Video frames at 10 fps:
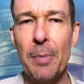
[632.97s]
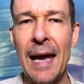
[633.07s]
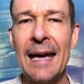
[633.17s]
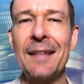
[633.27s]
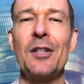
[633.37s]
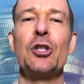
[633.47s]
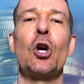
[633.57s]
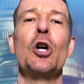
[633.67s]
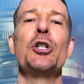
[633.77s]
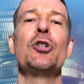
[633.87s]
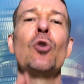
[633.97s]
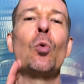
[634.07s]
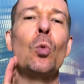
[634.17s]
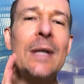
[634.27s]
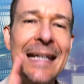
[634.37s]
a bank that charges
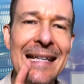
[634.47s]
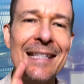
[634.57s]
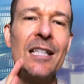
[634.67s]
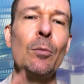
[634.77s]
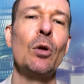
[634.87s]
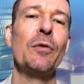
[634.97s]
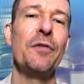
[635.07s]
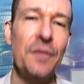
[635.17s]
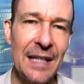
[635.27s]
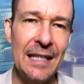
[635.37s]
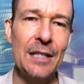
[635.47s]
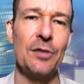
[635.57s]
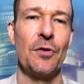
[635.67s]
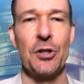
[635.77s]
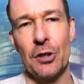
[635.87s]
reasonable
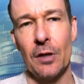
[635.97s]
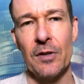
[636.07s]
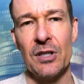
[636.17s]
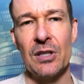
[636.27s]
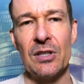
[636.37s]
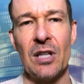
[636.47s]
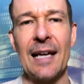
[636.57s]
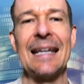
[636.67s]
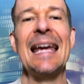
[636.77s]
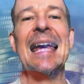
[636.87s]
fees for services like